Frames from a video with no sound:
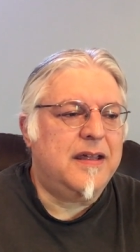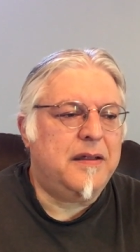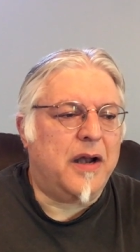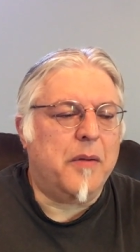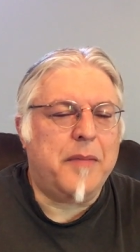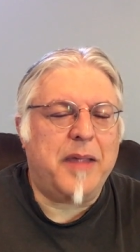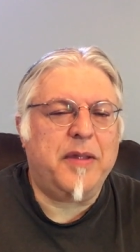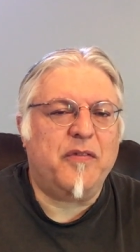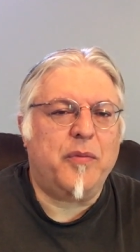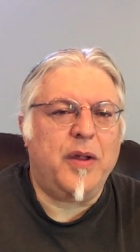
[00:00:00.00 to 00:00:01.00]
you know,
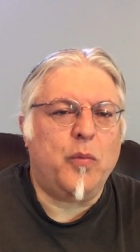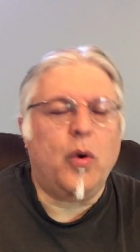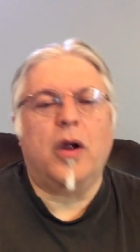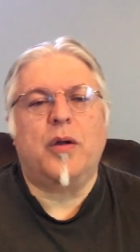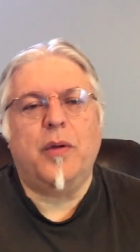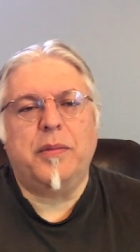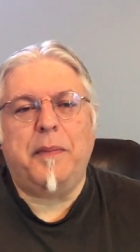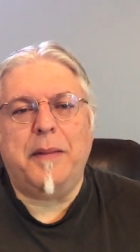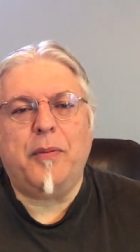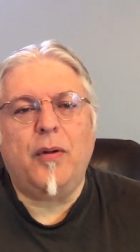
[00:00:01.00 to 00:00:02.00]
maybe if we work with
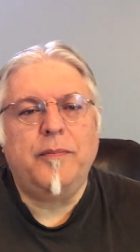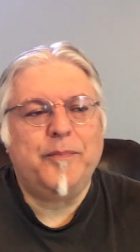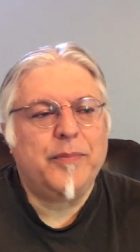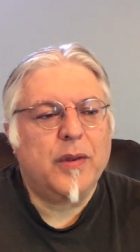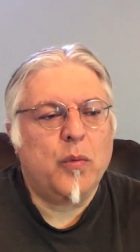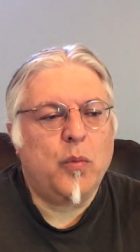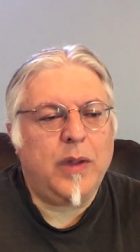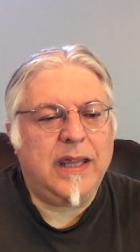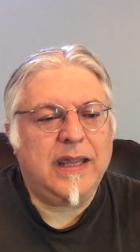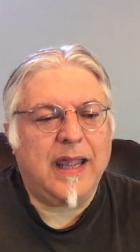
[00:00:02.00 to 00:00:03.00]
people,
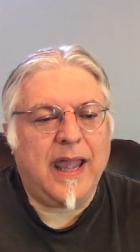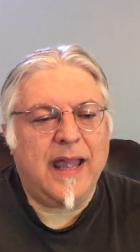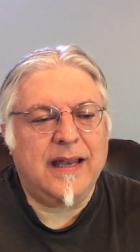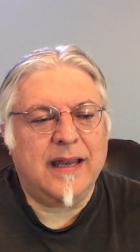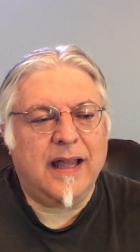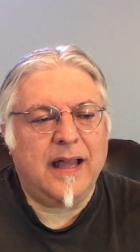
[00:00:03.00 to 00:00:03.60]
we can